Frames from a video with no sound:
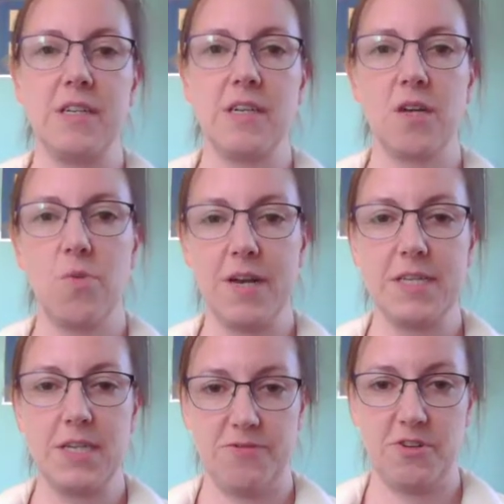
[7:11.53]
quite a
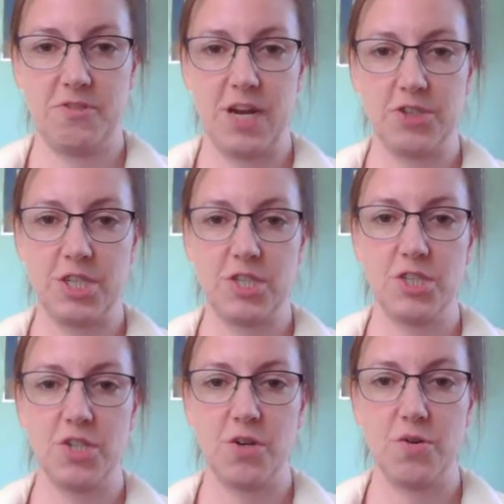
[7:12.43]
different direction,
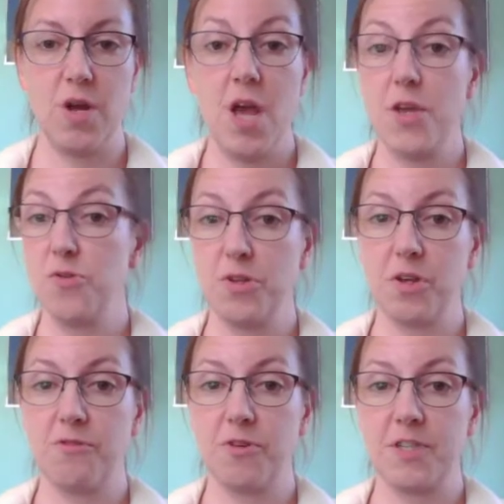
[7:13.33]
so you can
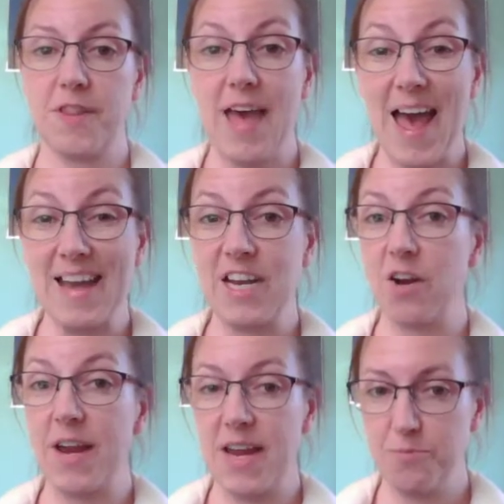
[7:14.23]
look forward to that in
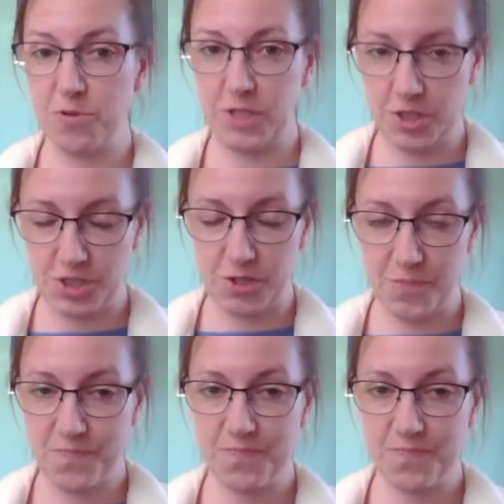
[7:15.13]
our April issue.